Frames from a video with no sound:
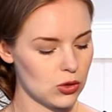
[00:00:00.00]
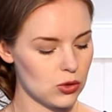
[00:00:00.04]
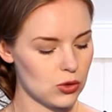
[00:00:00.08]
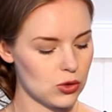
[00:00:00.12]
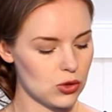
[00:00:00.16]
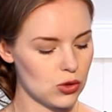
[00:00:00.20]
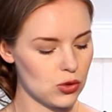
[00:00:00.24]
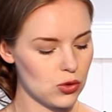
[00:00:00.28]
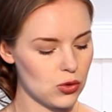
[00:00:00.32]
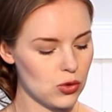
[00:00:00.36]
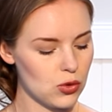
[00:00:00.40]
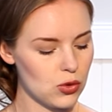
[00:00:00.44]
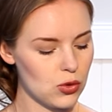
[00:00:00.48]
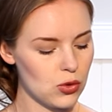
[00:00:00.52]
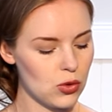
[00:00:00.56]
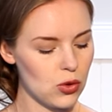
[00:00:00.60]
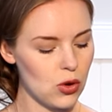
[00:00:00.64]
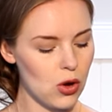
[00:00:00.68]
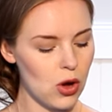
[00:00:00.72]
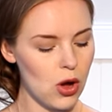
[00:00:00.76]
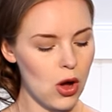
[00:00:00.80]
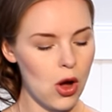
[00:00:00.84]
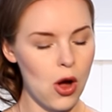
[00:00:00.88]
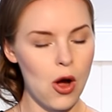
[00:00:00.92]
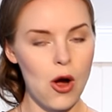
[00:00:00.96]

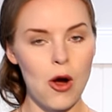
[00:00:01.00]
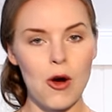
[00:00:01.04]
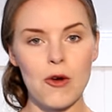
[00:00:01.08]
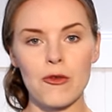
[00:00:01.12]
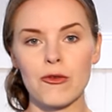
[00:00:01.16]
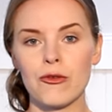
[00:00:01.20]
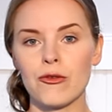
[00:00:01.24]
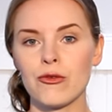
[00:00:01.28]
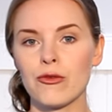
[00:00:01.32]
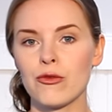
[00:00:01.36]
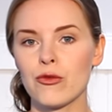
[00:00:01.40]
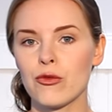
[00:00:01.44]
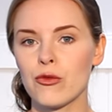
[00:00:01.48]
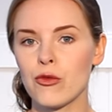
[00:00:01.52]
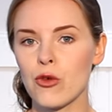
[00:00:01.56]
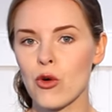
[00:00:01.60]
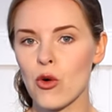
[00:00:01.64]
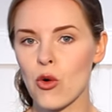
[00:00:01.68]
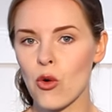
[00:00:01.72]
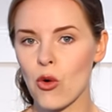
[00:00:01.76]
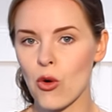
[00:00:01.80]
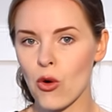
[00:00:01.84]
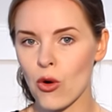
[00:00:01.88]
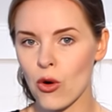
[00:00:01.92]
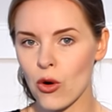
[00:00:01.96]
two,
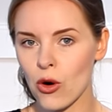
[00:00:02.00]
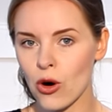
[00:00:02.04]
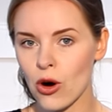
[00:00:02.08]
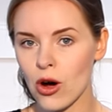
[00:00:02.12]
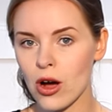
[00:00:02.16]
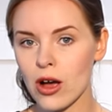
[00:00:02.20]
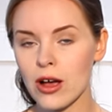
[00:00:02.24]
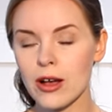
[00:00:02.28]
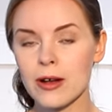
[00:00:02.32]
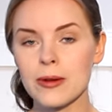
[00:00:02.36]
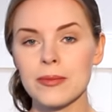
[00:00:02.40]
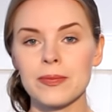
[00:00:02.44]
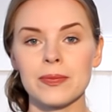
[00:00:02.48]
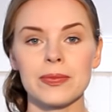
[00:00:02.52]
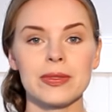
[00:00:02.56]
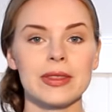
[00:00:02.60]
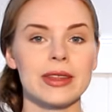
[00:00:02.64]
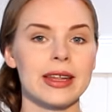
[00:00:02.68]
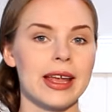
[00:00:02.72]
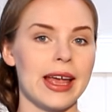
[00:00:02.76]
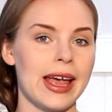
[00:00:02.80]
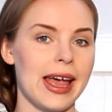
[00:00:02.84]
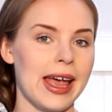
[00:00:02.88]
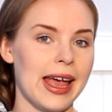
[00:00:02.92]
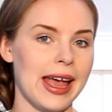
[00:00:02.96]
four,
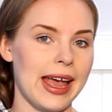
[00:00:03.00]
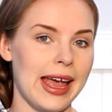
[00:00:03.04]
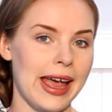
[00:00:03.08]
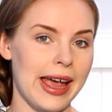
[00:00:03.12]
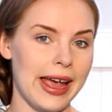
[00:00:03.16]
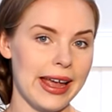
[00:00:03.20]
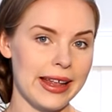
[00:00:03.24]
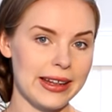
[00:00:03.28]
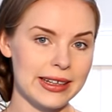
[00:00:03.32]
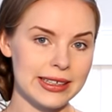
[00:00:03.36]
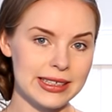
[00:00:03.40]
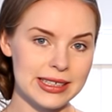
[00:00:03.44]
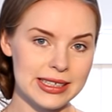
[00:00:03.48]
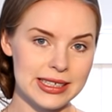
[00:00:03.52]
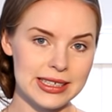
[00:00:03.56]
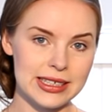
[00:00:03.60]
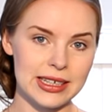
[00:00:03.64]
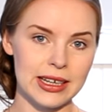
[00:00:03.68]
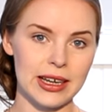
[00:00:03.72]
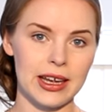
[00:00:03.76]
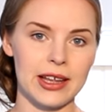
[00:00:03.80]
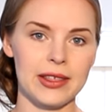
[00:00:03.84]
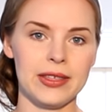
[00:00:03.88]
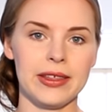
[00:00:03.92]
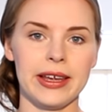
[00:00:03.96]
and
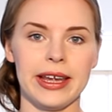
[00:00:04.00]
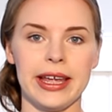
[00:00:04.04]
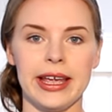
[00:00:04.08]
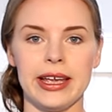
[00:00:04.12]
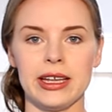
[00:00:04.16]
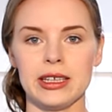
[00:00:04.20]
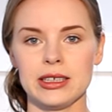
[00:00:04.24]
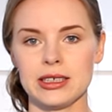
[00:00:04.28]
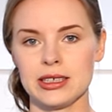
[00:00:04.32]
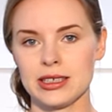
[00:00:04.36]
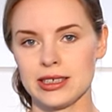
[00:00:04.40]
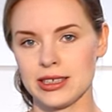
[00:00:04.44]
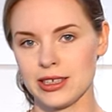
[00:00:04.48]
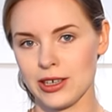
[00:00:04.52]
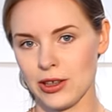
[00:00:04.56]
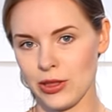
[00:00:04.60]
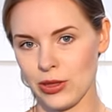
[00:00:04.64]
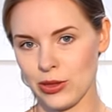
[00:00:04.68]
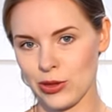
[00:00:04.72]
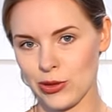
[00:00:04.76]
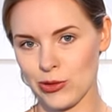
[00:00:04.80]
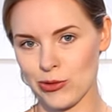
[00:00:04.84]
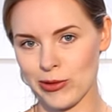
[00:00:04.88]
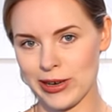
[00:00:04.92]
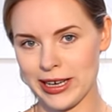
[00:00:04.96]
at the end,
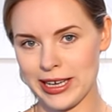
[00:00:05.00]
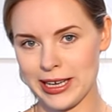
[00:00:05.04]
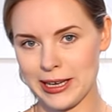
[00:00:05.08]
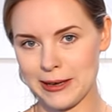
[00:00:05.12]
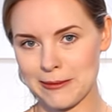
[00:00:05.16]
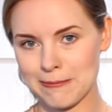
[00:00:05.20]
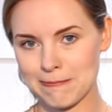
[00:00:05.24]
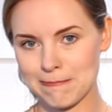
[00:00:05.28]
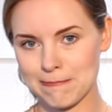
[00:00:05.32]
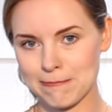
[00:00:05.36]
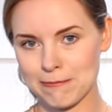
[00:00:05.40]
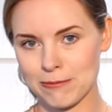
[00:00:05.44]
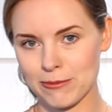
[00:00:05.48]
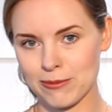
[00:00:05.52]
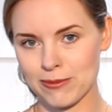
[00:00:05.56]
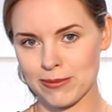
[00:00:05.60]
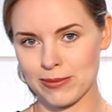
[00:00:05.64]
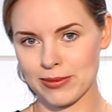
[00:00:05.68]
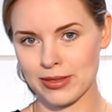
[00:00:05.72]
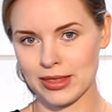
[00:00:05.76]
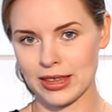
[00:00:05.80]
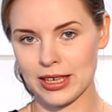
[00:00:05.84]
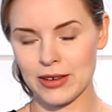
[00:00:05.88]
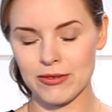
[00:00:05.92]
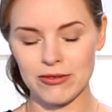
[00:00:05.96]
three.
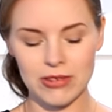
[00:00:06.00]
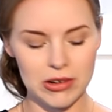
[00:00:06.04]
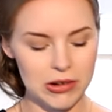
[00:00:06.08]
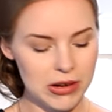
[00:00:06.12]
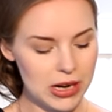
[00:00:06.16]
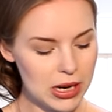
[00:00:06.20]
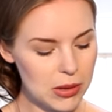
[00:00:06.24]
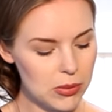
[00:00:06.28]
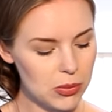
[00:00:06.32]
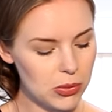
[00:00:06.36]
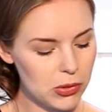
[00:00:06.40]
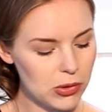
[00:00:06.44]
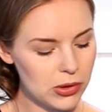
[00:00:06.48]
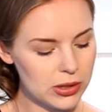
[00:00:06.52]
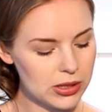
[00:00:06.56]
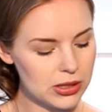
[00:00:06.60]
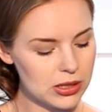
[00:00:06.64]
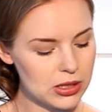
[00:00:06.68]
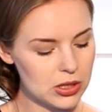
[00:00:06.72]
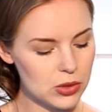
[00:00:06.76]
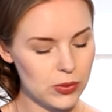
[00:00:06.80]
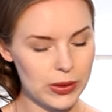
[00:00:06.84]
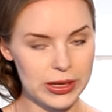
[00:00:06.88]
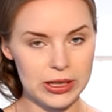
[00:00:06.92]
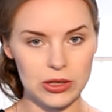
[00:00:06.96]
Very
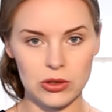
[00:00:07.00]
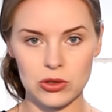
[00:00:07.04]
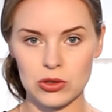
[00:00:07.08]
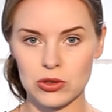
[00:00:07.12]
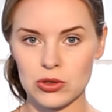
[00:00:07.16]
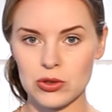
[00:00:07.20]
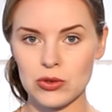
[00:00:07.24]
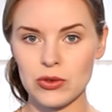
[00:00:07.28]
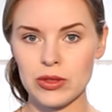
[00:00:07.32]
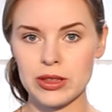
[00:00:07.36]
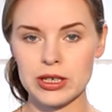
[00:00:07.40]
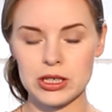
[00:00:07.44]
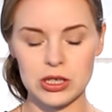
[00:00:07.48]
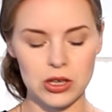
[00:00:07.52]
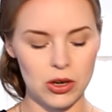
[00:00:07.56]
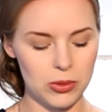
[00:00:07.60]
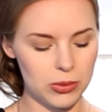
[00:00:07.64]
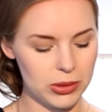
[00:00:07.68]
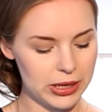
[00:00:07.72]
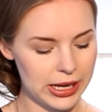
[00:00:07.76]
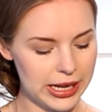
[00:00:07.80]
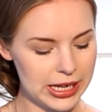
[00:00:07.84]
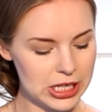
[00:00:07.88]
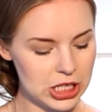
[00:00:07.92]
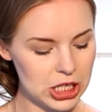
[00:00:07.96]
important when you do this
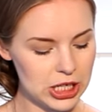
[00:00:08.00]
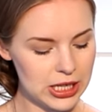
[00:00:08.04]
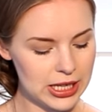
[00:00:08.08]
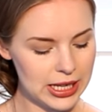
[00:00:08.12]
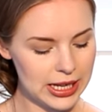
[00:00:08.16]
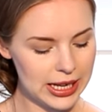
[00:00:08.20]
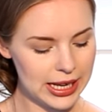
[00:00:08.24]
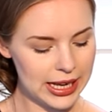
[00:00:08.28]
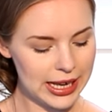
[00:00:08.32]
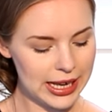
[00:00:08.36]
combination,